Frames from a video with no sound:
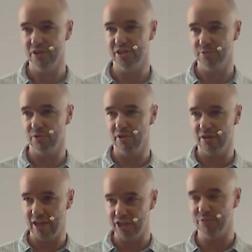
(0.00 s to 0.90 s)
which is
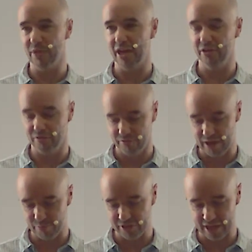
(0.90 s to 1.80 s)
what Ishmael
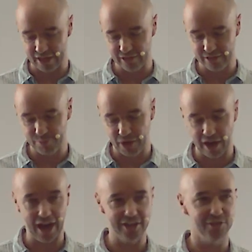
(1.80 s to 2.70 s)
represents,
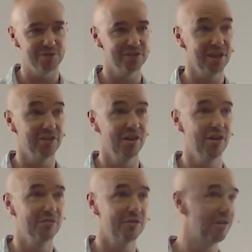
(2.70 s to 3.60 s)
but as a
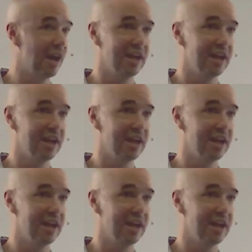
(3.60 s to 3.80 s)
result of